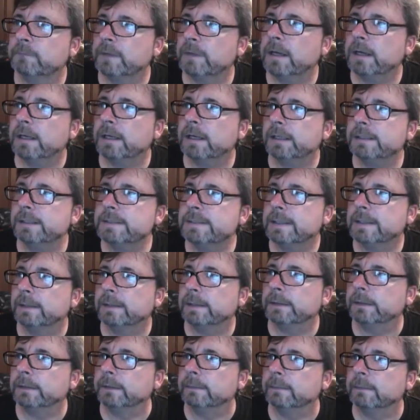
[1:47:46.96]
I
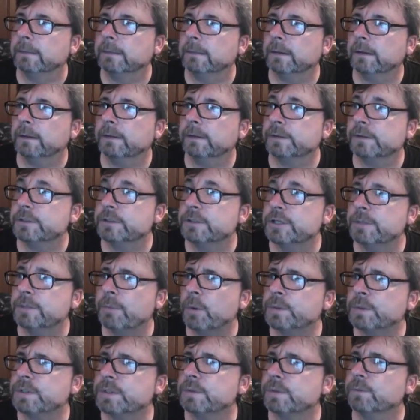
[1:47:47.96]
tell you, She
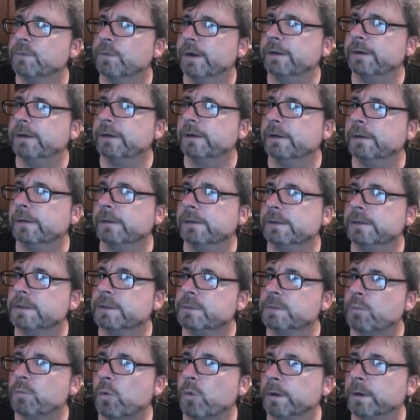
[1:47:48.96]
posted it very early
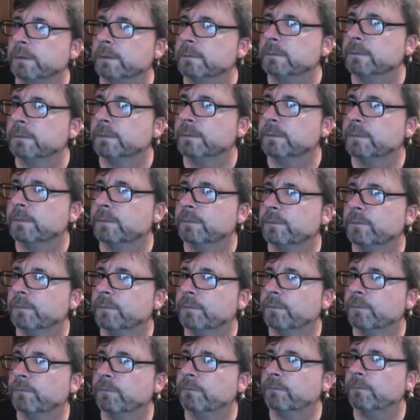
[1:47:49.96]
this morning.
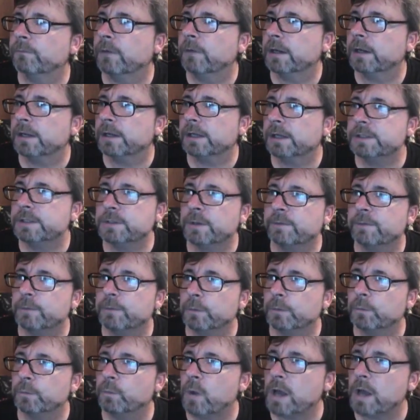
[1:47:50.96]
I still have it
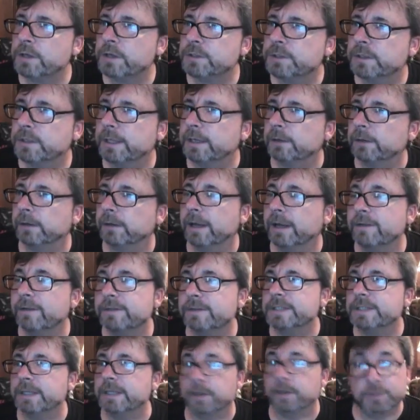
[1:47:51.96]
on watch later. I
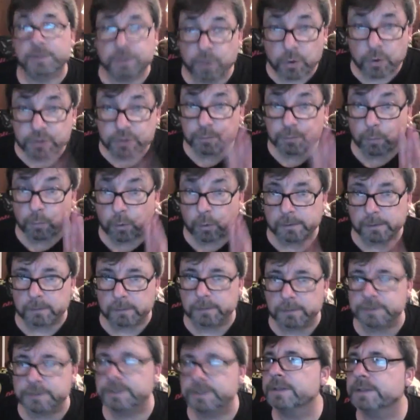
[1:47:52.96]
haven't seen it. So no spoilers.
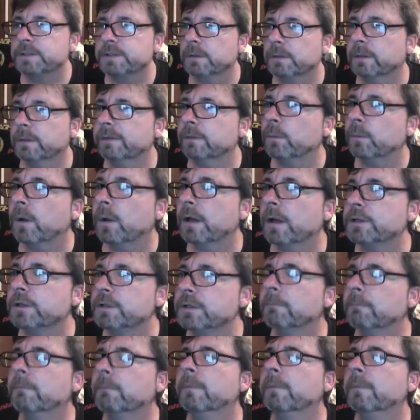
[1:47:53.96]
I still have to watch it.